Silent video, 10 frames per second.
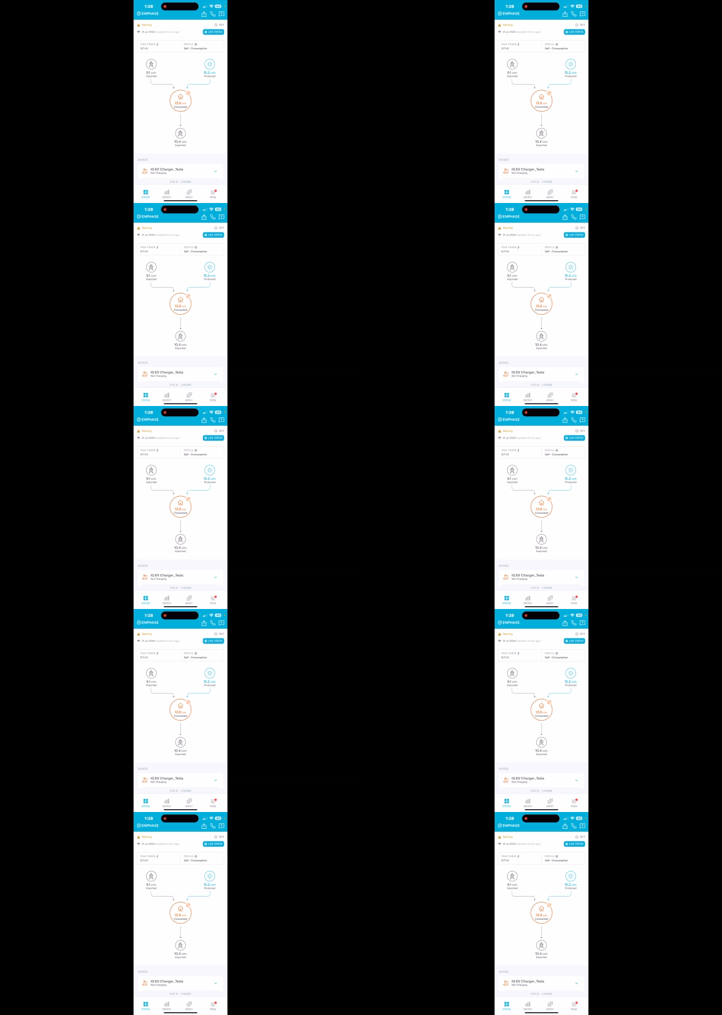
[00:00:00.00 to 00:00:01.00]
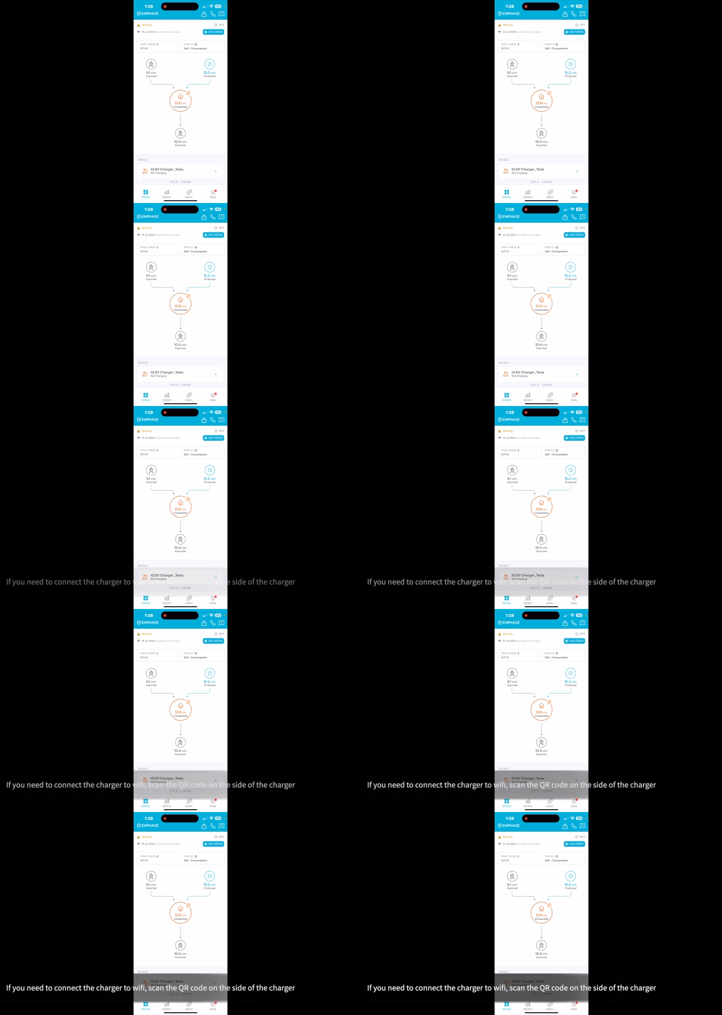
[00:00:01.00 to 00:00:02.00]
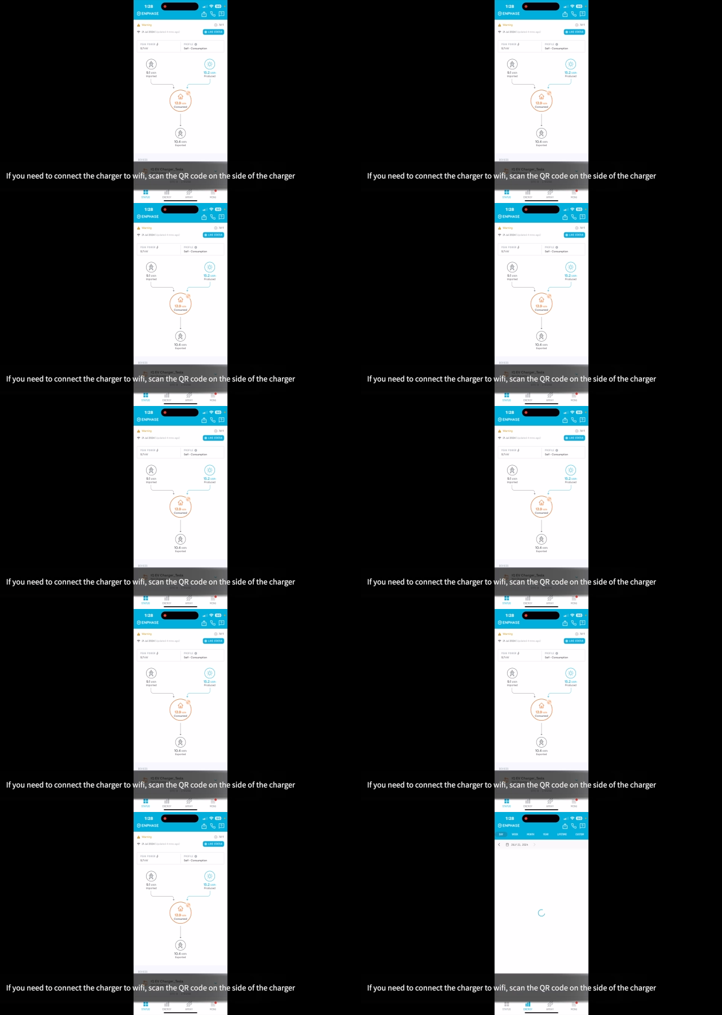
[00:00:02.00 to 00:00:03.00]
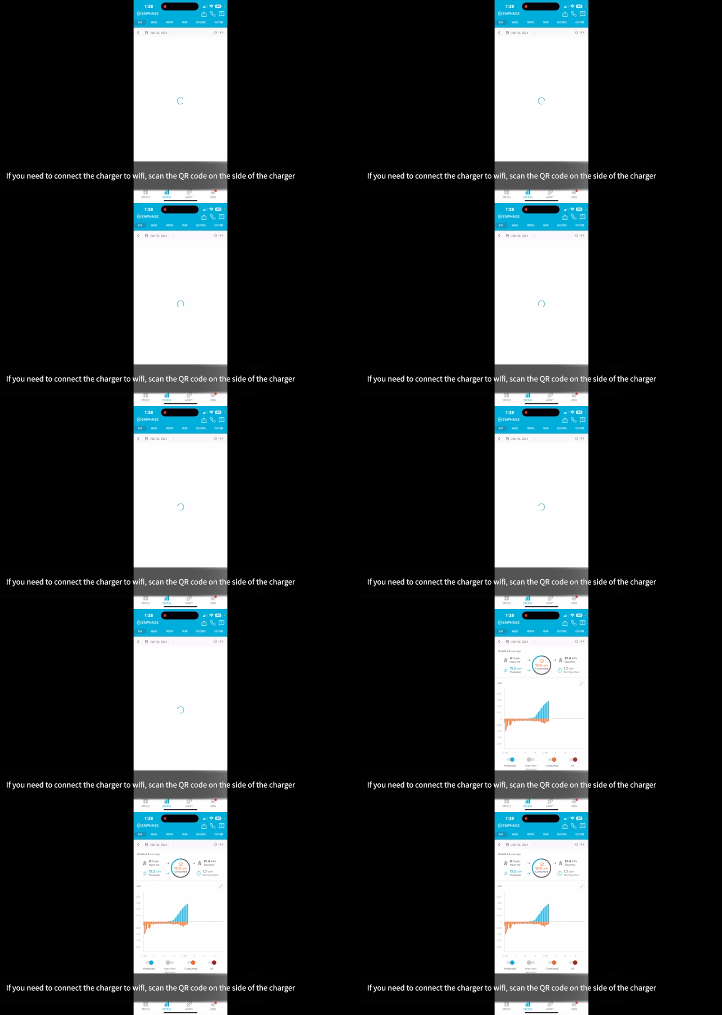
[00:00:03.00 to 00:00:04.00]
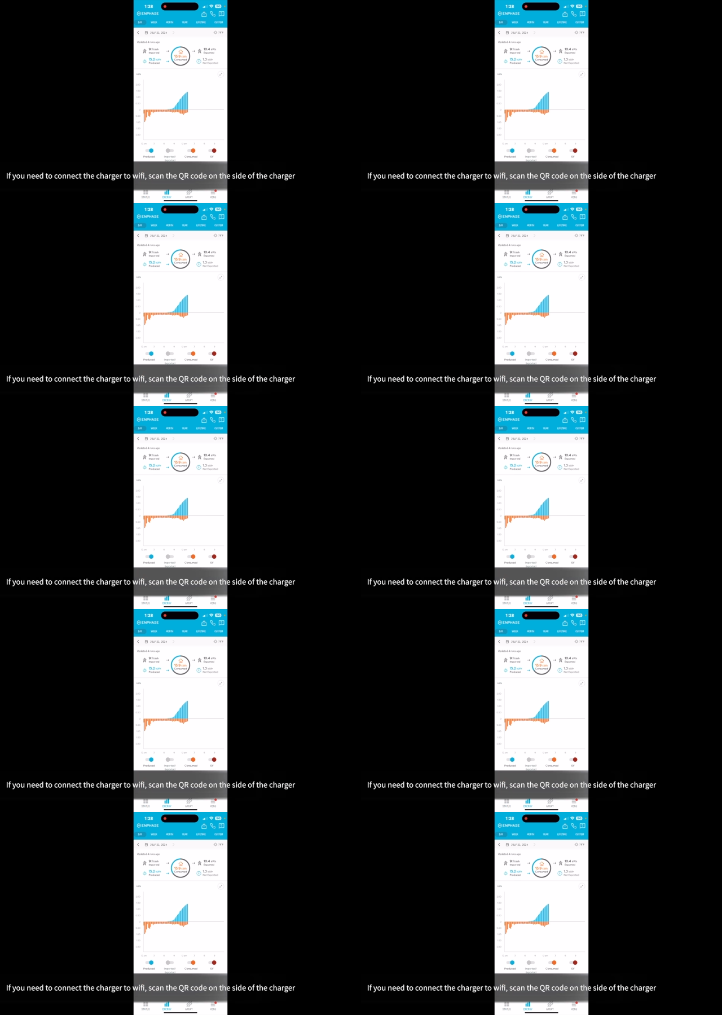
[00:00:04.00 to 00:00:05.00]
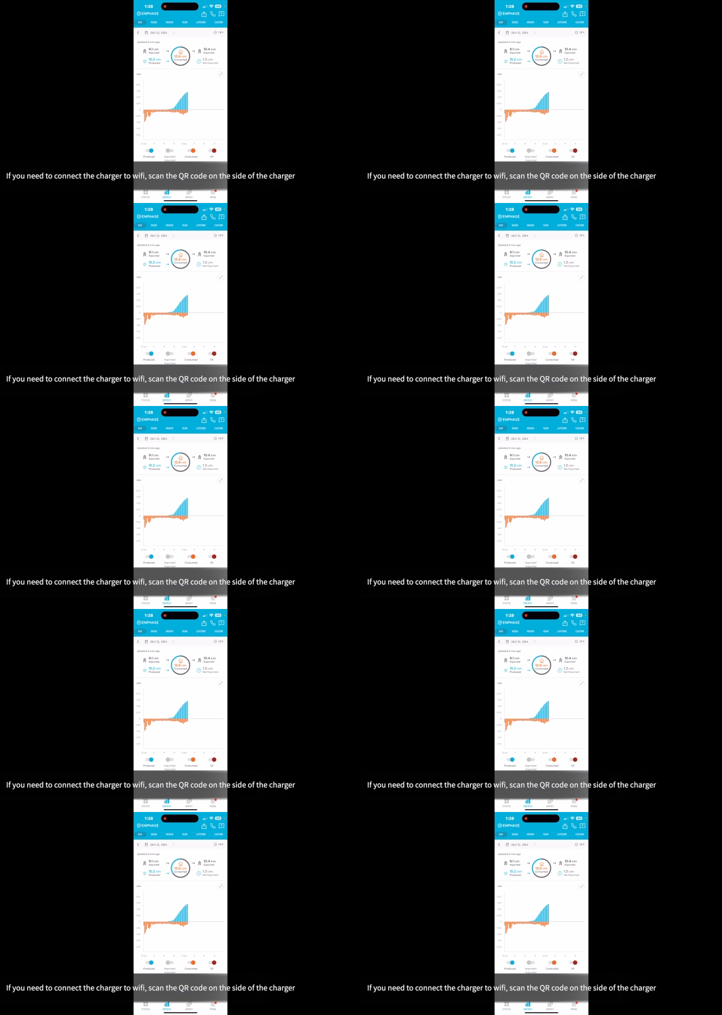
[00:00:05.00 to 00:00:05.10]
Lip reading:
(no speaker visible)